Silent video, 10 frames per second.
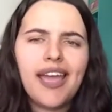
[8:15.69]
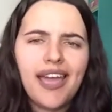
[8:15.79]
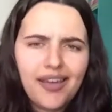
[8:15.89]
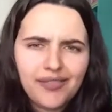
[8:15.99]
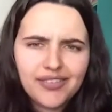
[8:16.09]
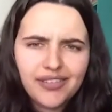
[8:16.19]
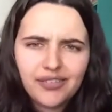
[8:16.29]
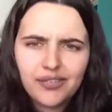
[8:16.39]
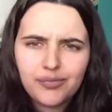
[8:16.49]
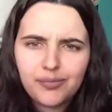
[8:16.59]
have a
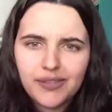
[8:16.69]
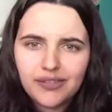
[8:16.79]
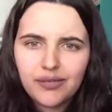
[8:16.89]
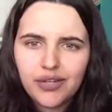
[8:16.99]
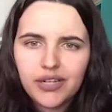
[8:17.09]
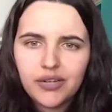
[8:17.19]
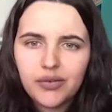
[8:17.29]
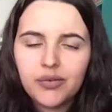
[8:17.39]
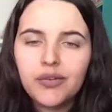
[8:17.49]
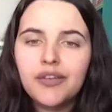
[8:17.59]
sense of mystery in you.